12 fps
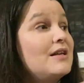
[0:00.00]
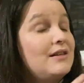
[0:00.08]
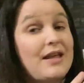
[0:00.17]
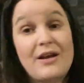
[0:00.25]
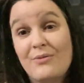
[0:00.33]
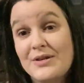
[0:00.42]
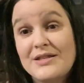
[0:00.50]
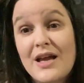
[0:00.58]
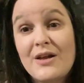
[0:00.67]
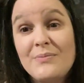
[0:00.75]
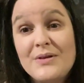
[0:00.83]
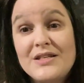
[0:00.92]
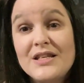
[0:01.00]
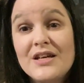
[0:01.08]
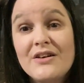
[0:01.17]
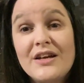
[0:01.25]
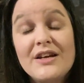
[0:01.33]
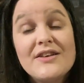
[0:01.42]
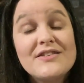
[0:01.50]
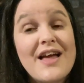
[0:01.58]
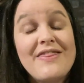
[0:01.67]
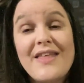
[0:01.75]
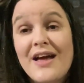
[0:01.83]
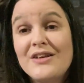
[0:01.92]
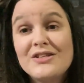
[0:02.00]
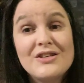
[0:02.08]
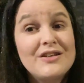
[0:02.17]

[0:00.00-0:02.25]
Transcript: like recycled materials, and that